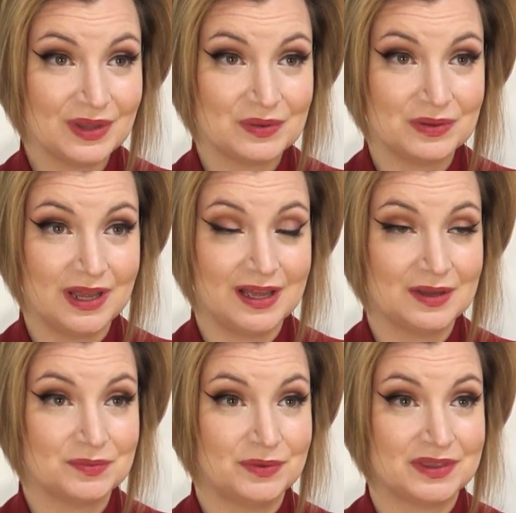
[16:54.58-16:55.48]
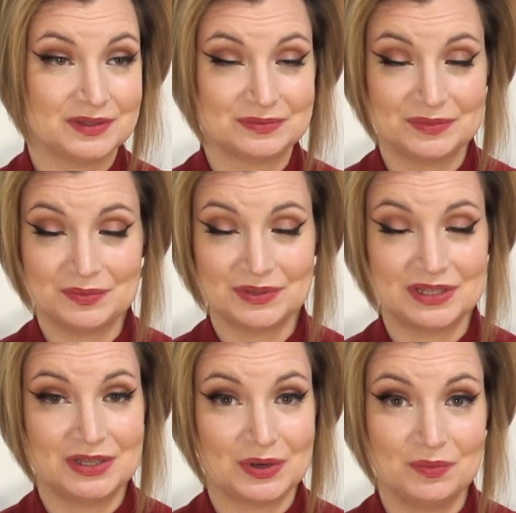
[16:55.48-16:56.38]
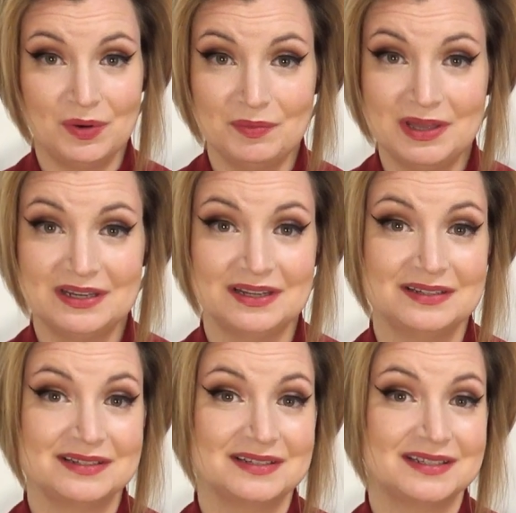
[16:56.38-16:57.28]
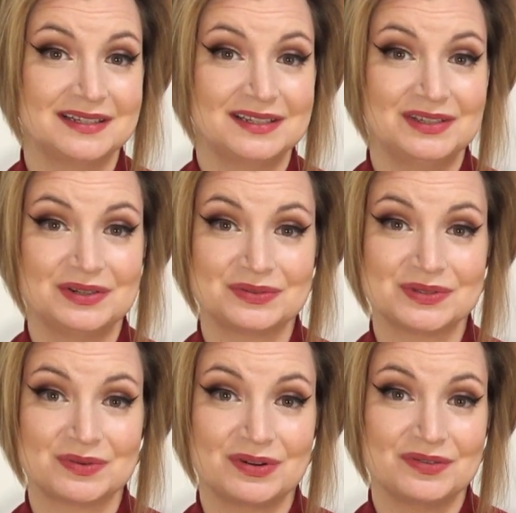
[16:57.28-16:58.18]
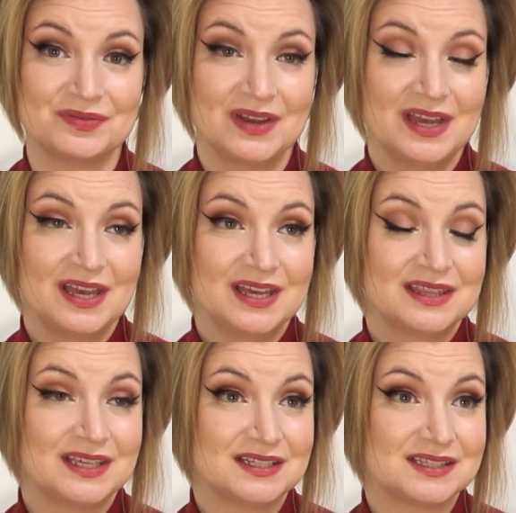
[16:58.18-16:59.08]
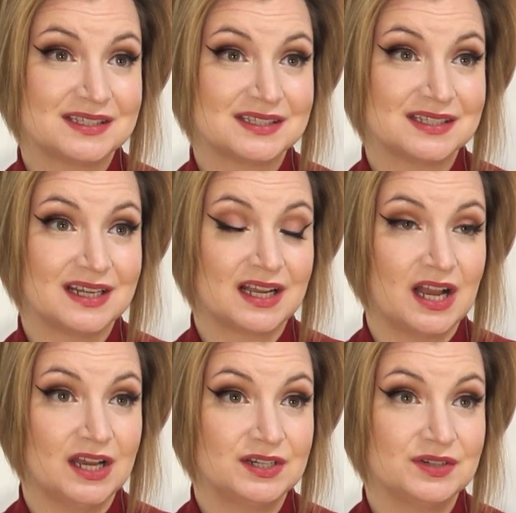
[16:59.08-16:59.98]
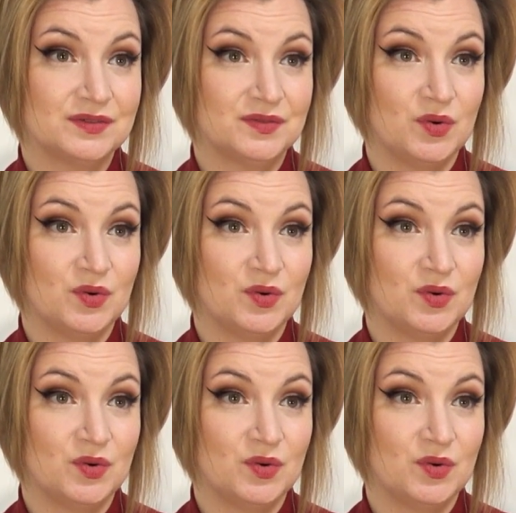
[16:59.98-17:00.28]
with a young woman, and you know, sort of this kind of